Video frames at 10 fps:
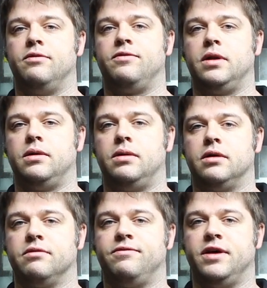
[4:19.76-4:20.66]
Follow
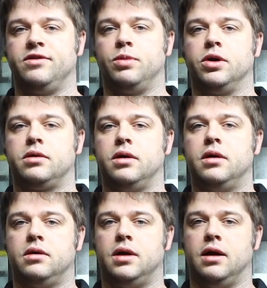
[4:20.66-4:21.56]
along with Facebook.
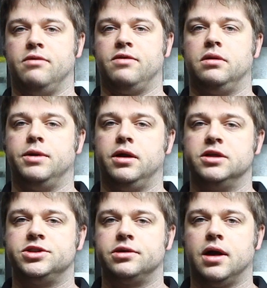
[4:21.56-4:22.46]
Follow me on
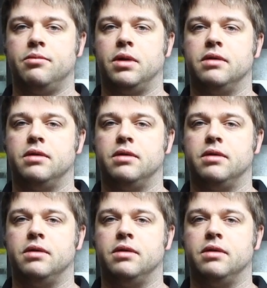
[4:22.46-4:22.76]
Instagram.